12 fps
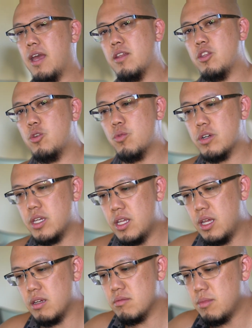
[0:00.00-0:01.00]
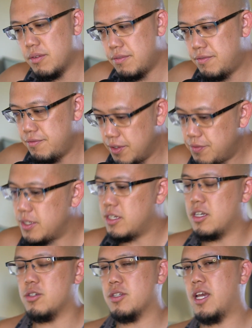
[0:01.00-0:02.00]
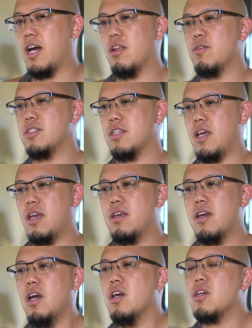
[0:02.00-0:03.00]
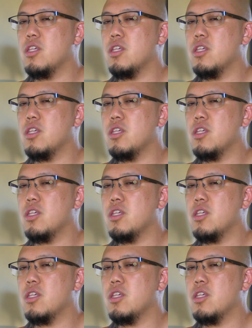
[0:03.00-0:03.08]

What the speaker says: and you were eating 1,500 calories a day,